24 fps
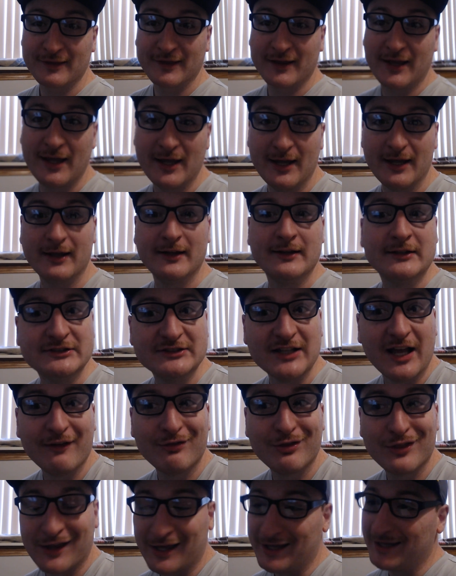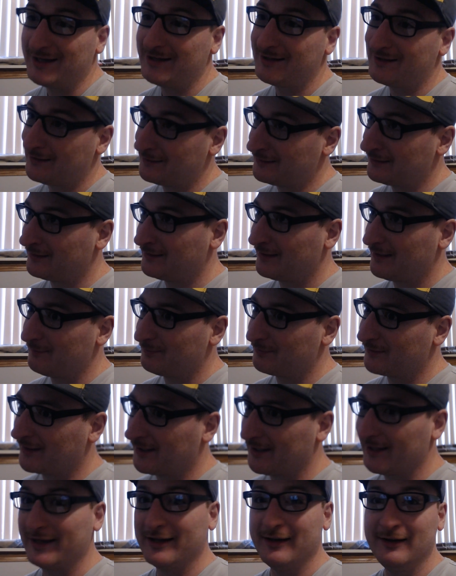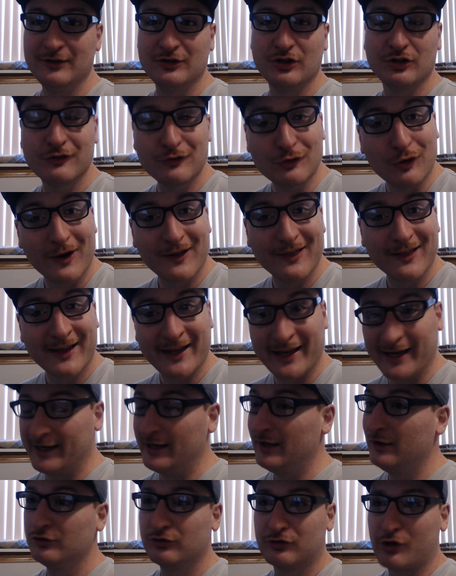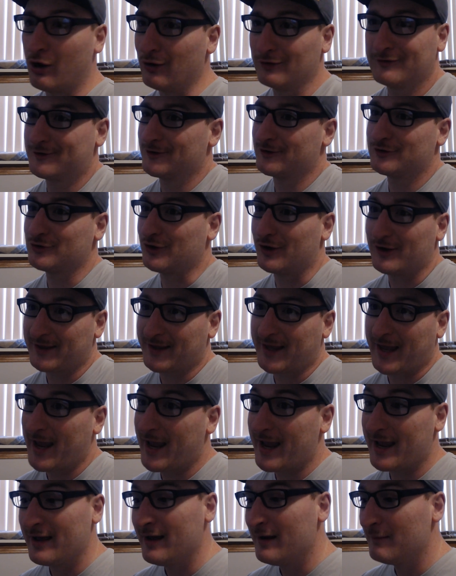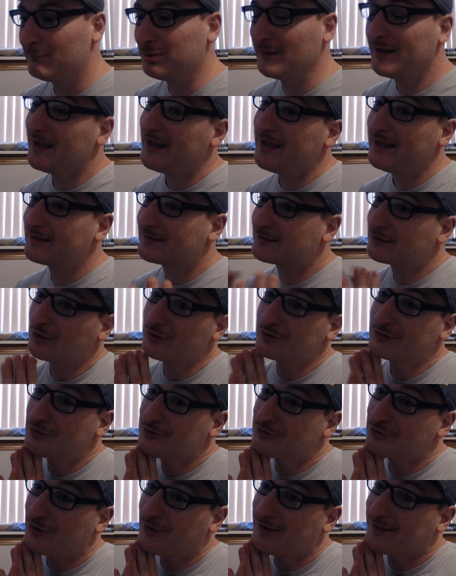the key. Save the key. Keep the key. Destroy the key. Don't destroy the key. Please, don't destroy